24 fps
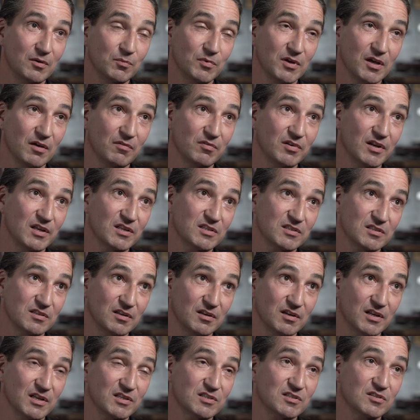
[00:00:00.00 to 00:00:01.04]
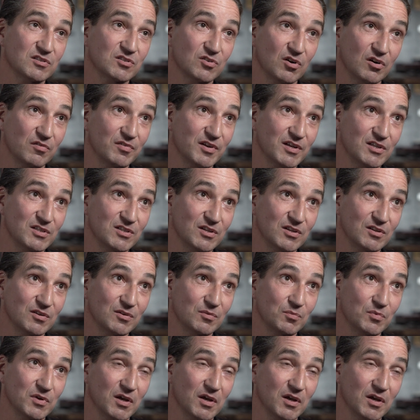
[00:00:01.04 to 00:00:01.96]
We have less and less starvation.